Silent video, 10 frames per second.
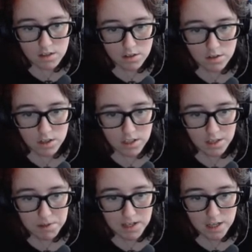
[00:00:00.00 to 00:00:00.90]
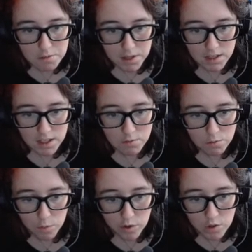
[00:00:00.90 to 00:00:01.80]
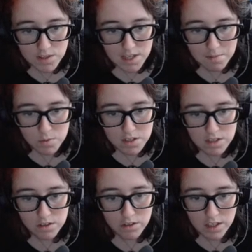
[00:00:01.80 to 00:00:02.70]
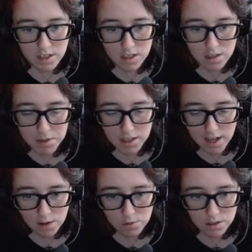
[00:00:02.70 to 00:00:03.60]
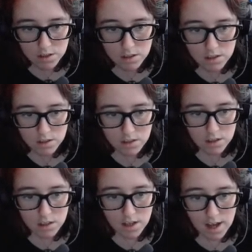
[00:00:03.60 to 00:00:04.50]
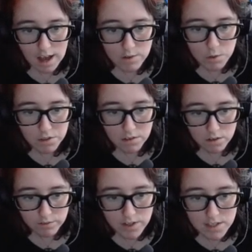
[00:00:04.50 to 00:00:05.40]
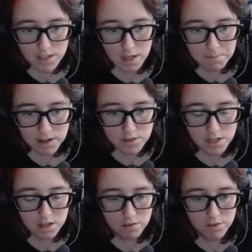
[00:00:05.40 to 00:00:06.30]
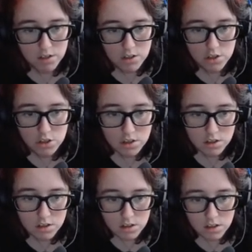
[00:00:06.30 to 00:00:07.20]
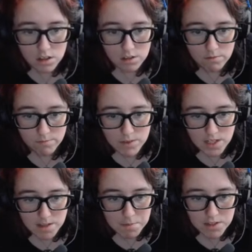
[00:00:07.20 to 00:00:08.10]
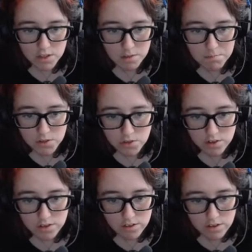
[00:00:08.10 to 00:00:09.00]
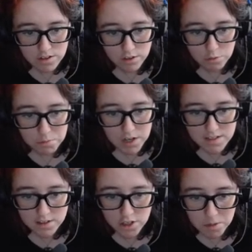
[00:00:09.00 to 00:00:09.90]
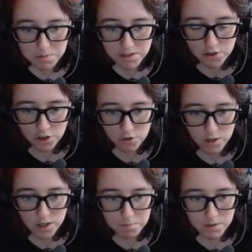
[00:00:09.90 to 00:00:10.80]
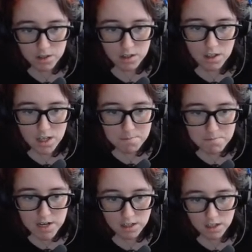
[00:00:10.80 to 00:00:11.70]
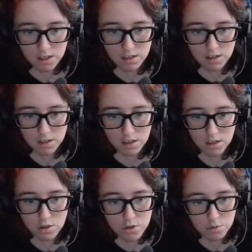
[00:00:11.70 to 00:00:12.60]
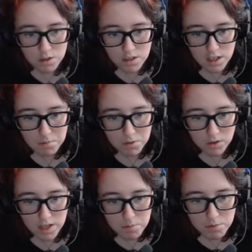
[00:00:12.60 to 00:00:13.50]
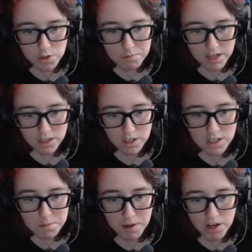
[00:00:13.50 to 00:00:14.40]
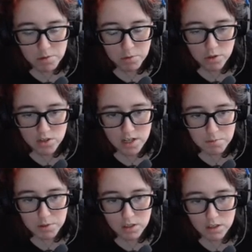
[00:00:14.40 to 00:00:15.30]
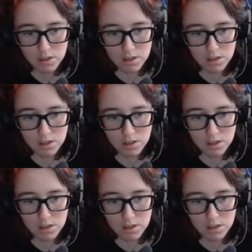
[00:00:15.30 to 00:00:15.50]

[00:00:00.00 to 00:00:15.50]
So go on and give me an alibi, Layton. Where were you when Simon was killed, eh? Come on, out with it. I was with Luke, investigating matters down in the village. If that's the best you can muster, it's clear that little brat is an accomplice to your crime. Admit it, Layton. You two wanted to keep the golden apple so badly you conspired to murder Simon.